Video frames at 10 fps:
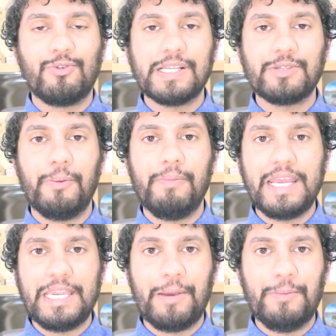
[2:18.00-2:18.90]
to
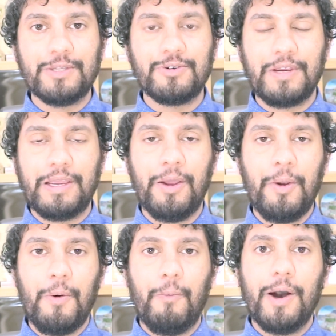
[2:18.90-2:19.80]
WrestleMania Mystery,
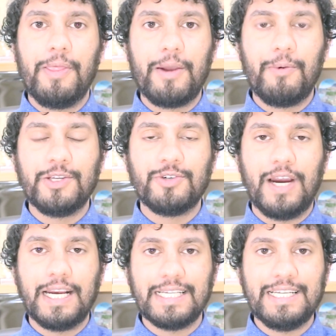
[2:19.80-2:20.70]
where they were
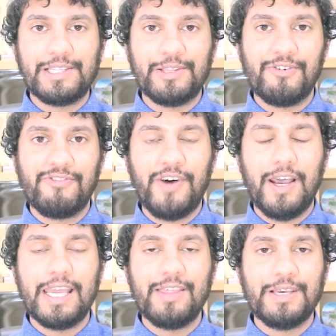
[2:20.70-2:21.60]
dragged into the
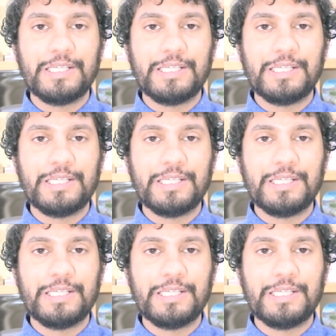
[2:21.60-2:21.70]
fight,